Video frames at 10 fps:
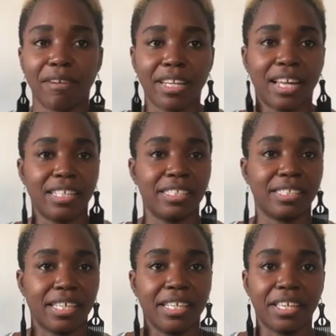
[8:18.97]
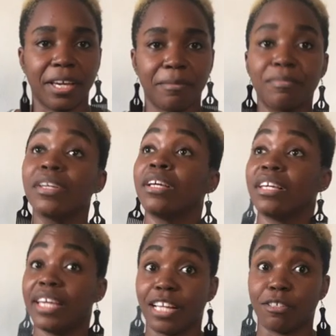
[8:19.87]
finally, skincare.
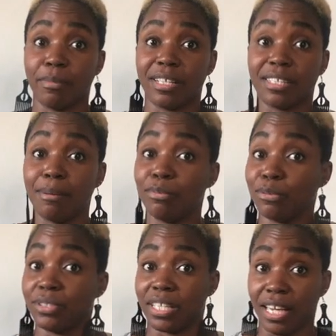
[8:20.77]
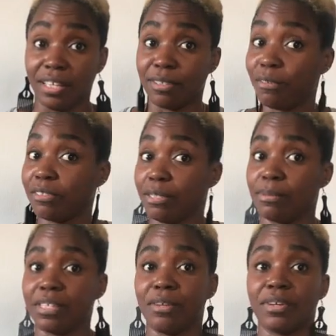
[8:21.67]
Here are some examples again of
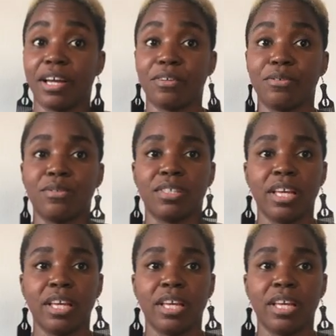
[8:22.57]
tips that you can use.